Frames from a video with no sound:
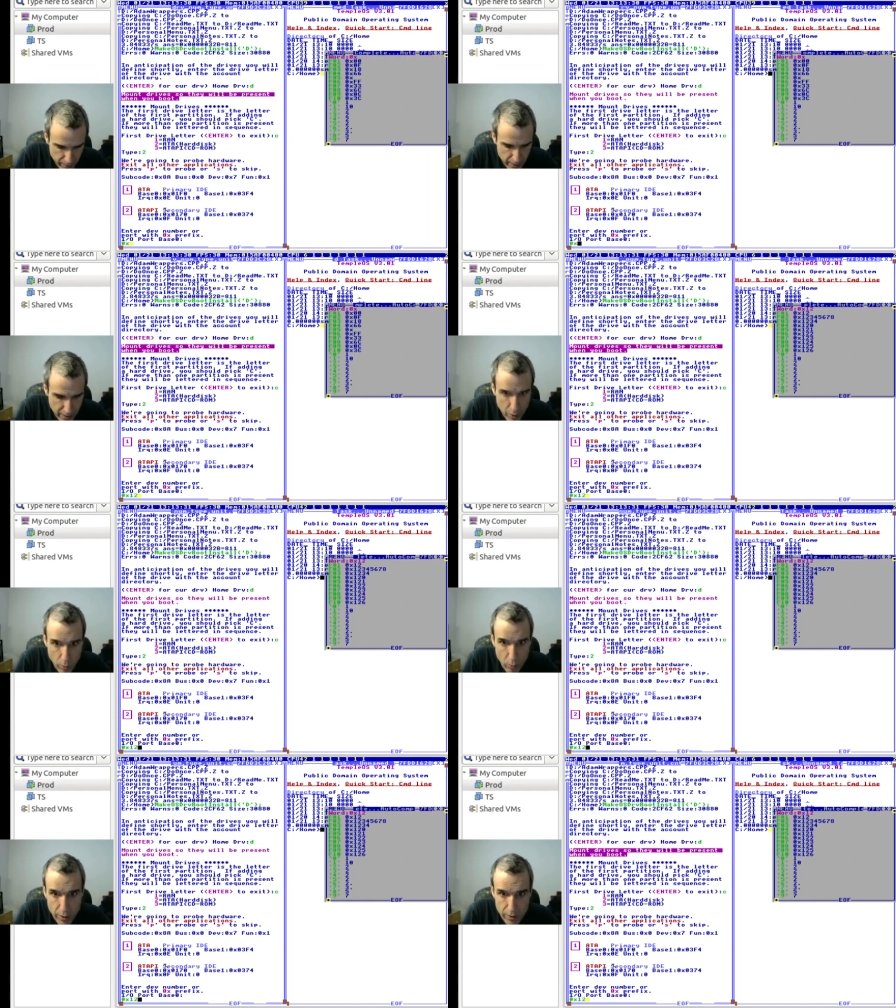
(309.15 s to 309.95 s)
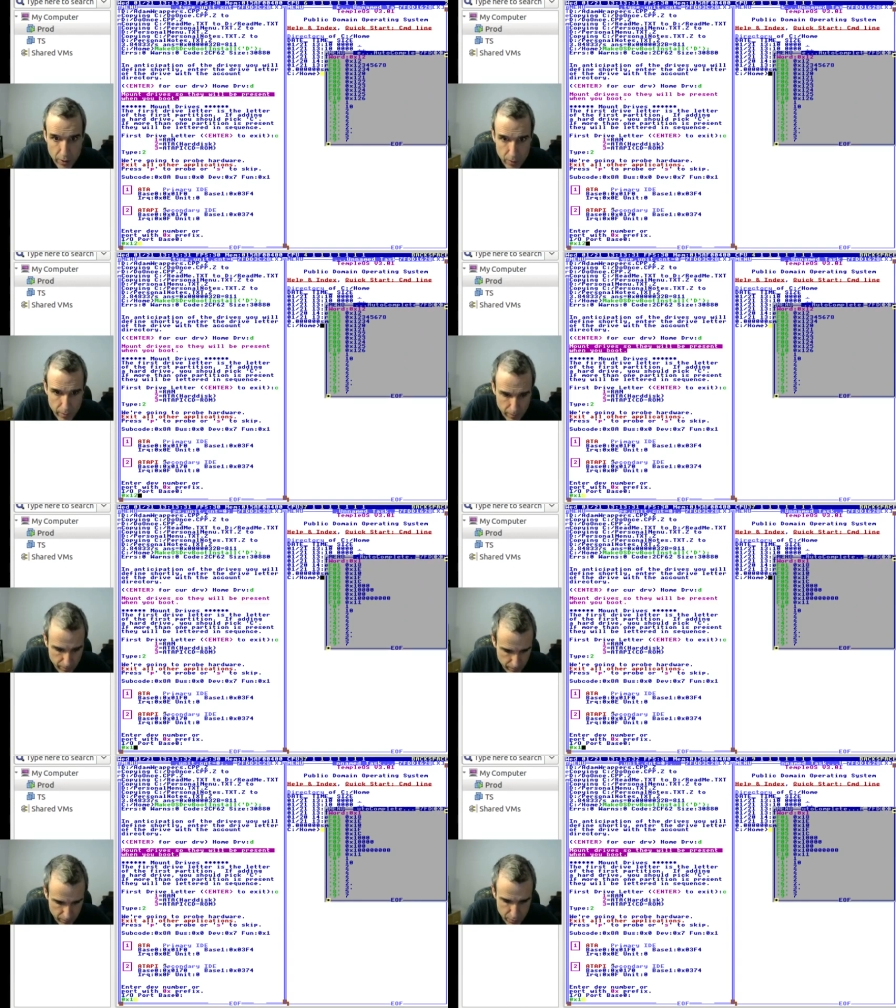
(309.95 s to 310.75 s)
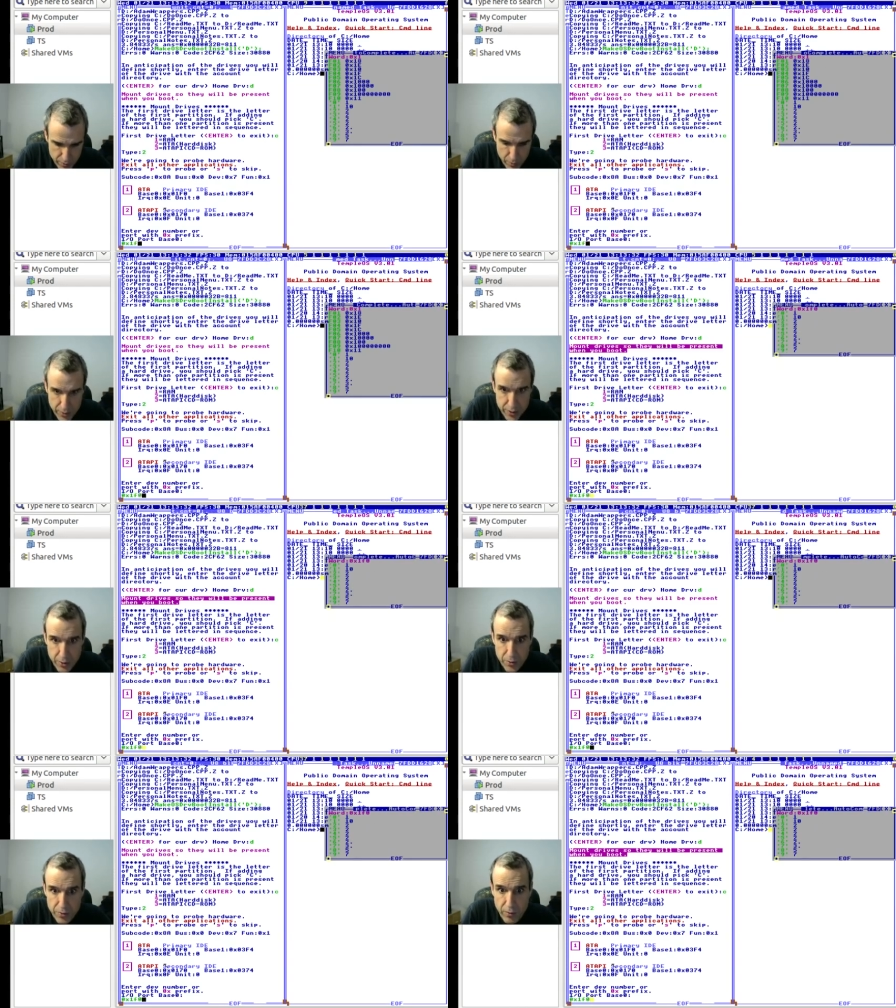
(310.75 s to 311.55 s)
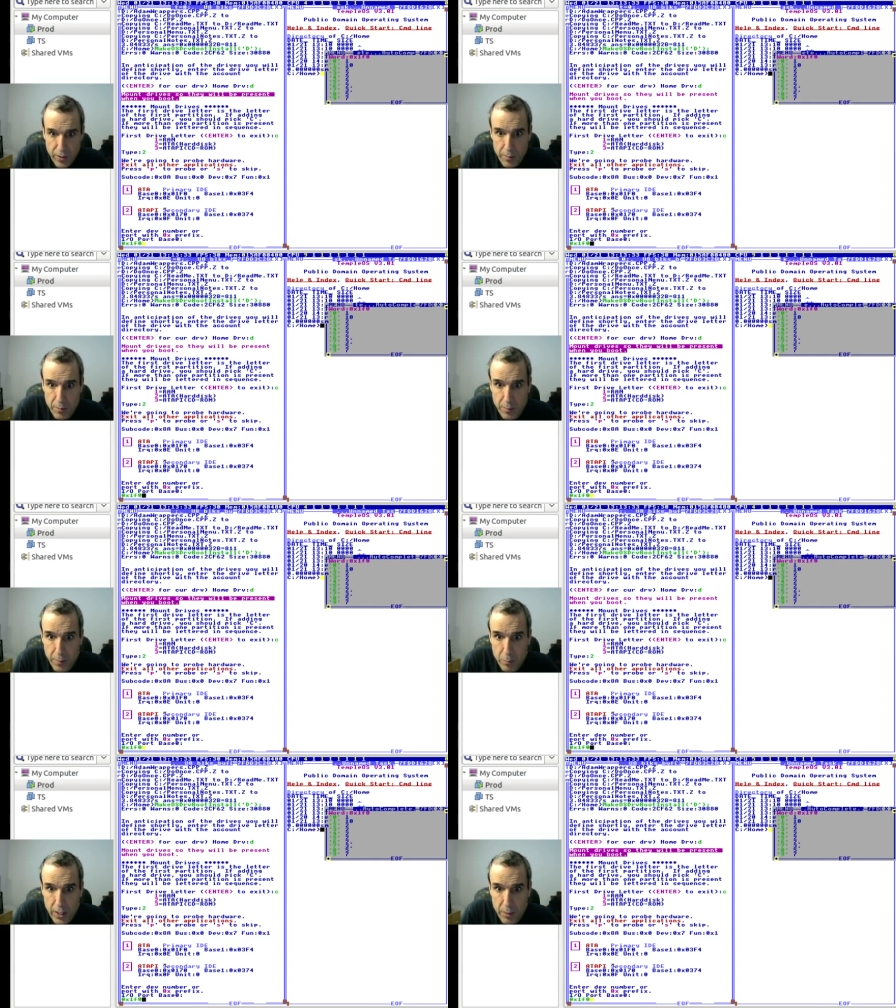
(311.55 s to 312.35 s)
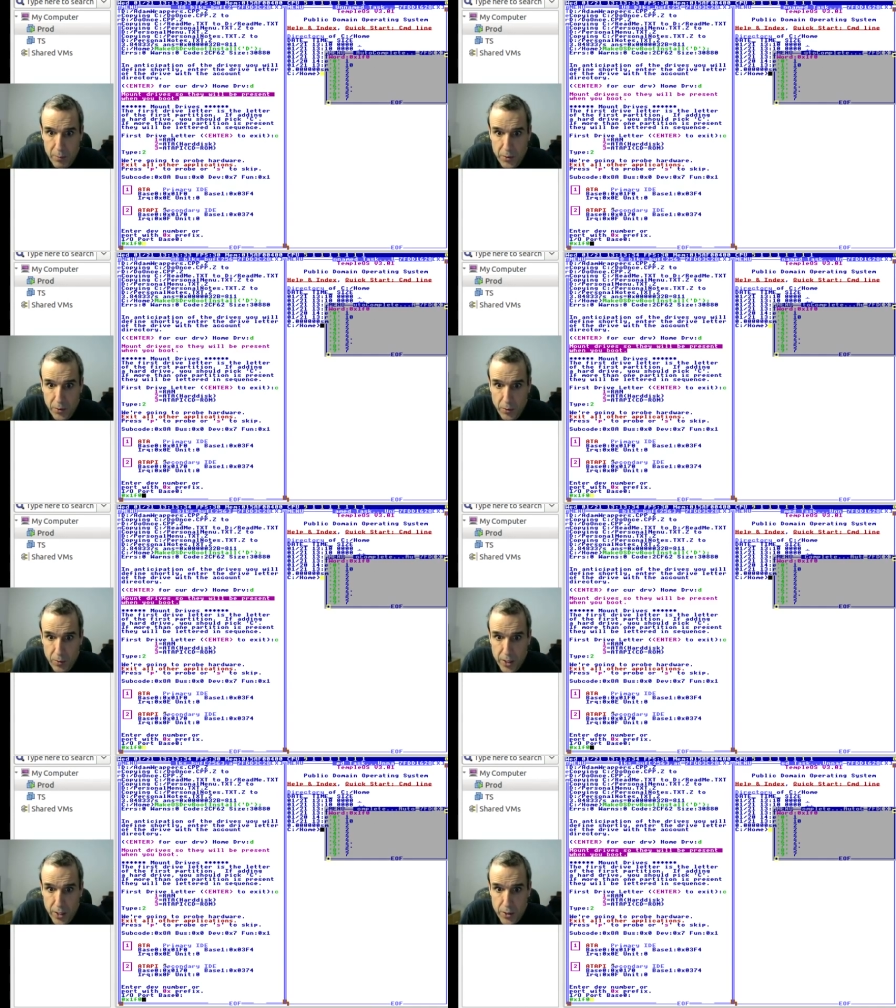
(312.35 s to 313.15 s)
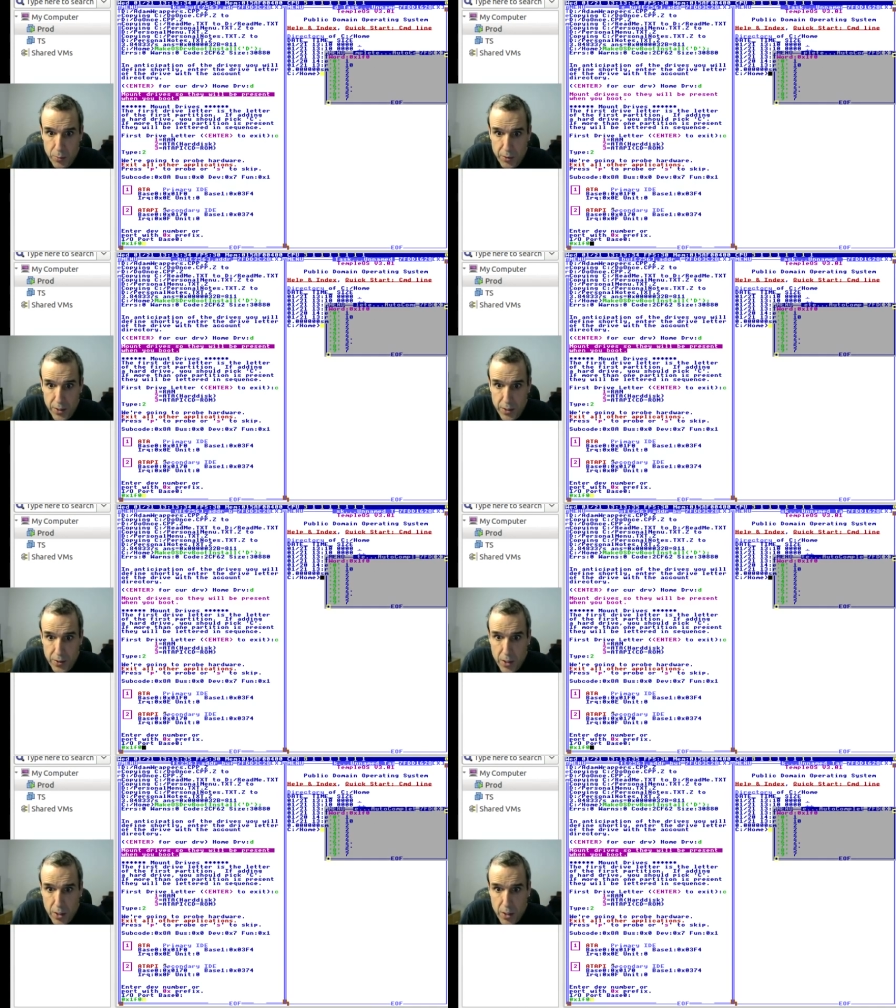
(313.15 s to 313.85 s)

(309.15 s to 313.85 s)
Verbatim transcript: don't know, there's no excuse for them to be playing musical chairs with these.